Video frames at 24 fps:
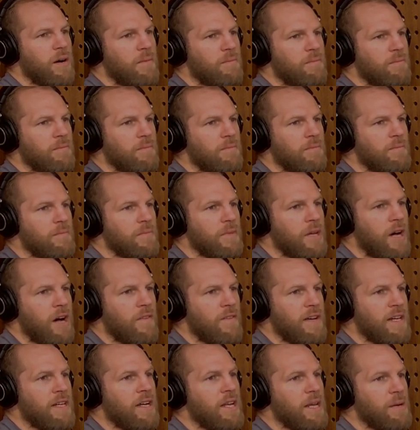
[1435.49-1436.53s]

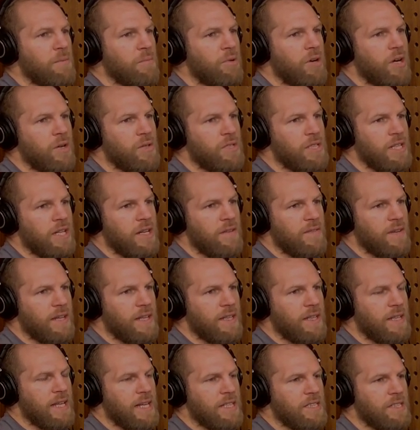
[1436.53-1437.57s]
I've eaten a lean protein, I've
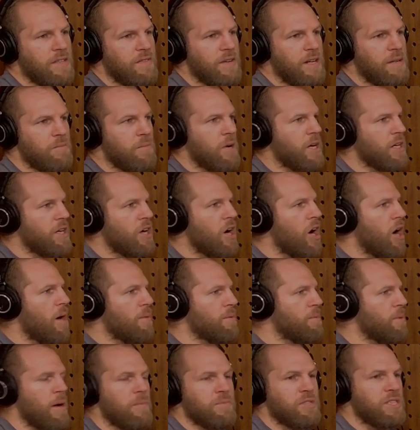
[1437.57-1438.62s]
eaten this, I've eaten my
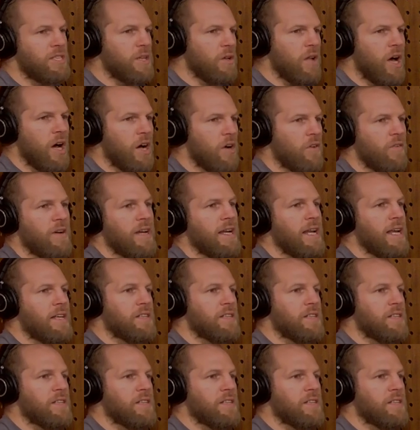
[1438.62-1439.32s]
carbs, but I'm still hungry.